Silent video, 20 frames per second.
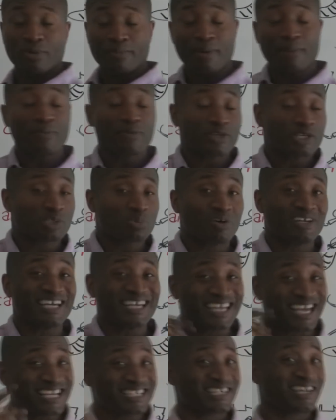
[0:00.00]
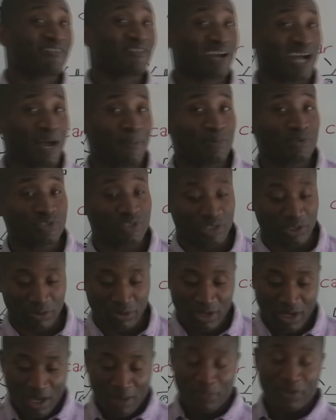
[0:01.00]
Remember this one in case it ever happens to
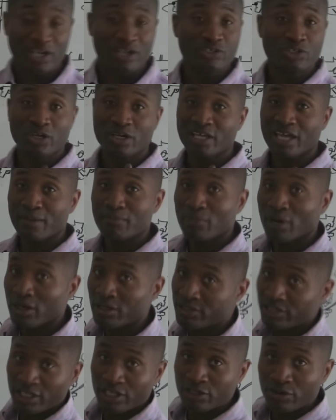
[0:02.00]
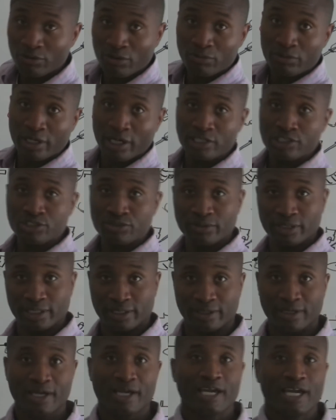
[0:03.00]
you, because you could get mugged in your own
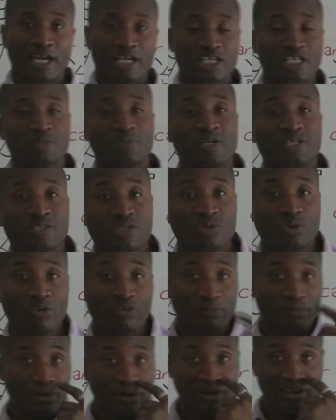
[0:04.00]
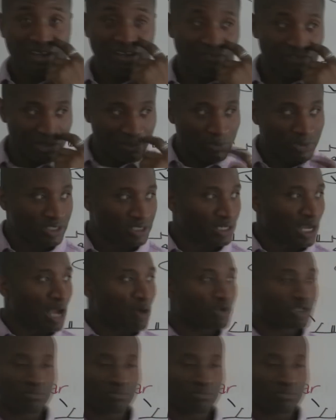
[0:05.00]
country. It just means in North America, if someone says, I